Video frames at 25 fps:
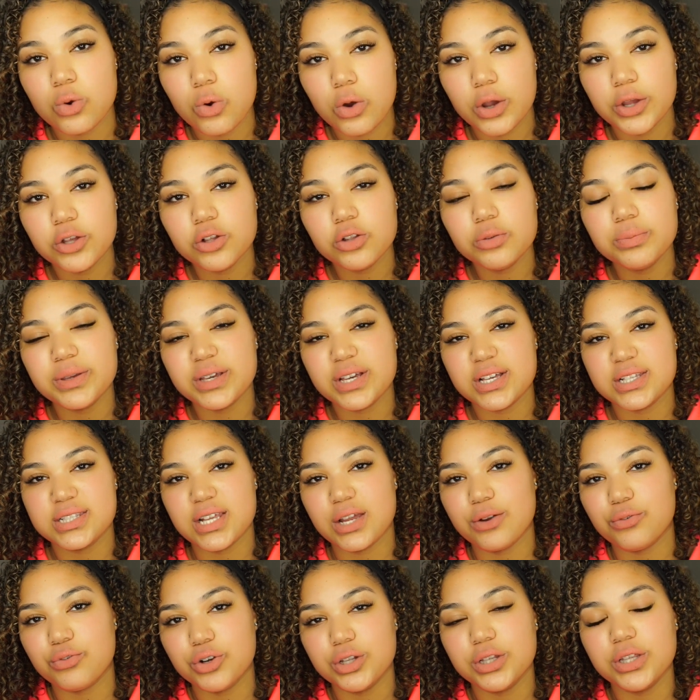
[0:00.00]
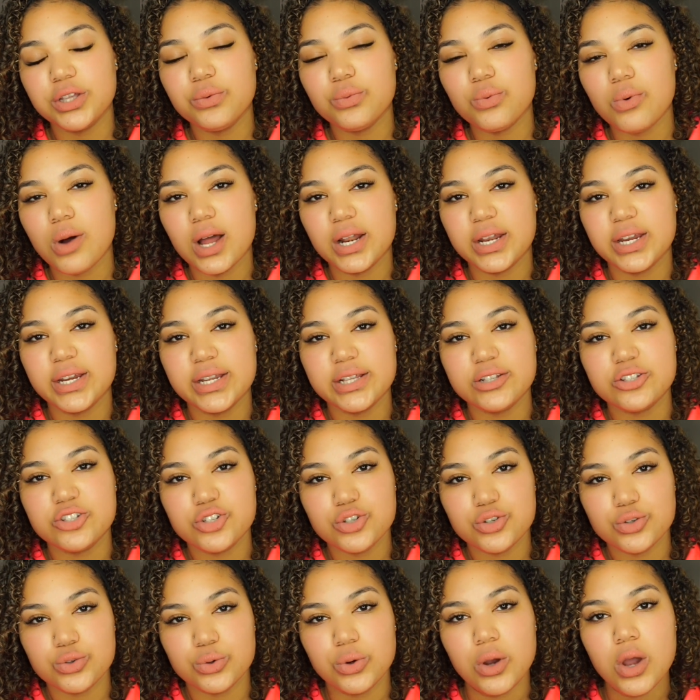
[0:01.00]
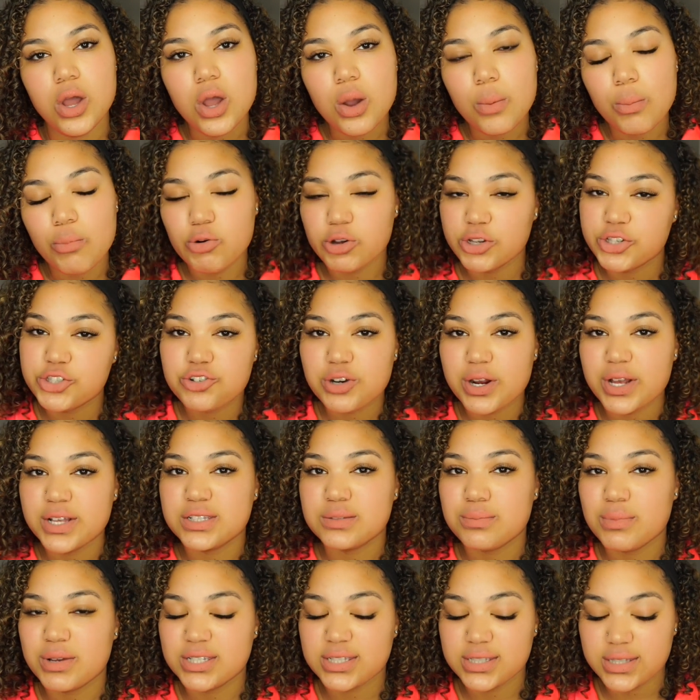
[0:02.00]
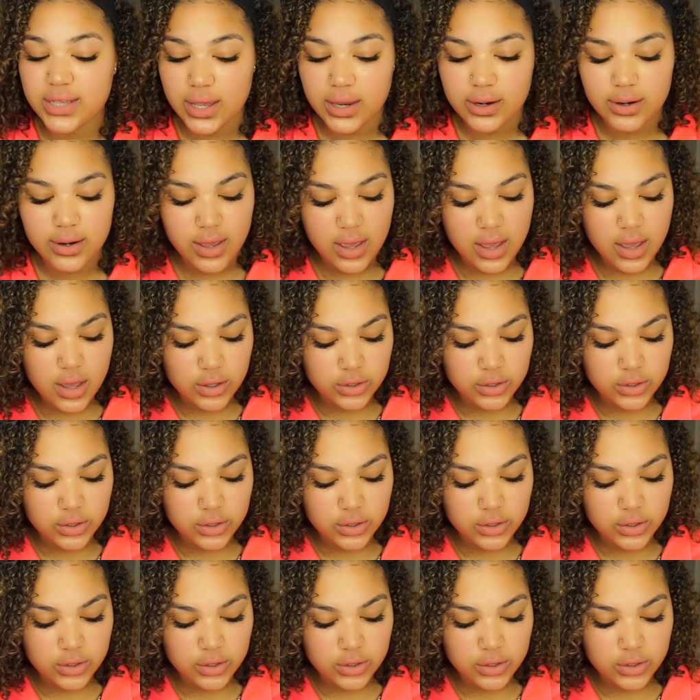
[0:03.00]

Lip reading: oil because I really wanted it to moisturize my skin.